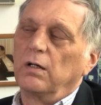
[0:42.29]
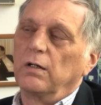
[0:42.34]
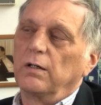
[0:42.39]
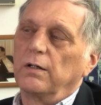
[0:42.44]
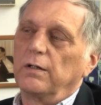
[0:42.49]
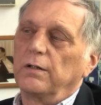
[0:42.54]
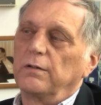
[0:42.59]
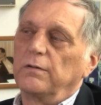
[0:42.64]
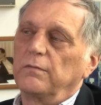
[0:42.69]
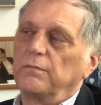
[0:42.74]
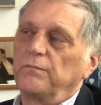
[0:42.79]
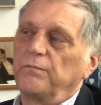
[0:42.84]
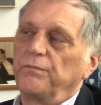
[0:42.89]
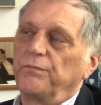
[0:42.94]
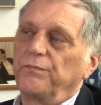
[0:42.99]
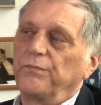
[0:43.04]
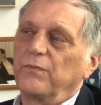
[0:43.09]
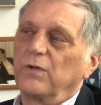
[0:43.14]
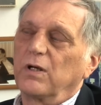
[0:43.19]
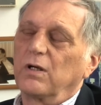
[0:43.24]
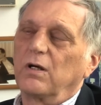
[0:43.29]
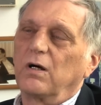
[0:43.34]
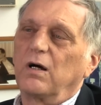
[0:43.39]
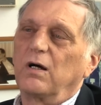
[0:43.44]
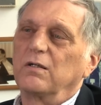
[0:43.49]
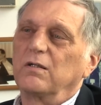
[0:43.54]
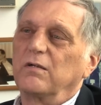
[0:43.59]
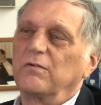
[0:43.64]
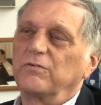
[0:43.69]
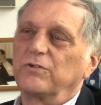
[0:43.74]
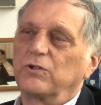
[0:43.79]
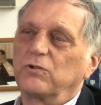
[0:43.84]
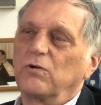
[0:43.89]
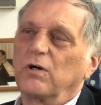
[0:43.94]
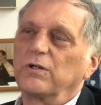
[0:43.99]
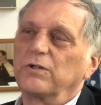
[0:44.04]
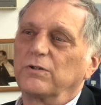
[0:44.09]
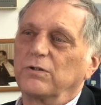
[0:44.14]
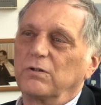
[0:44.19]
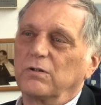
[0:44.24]
the cognitive
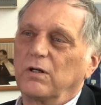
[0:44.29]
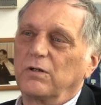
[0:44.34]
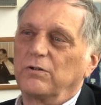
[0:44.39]
structure,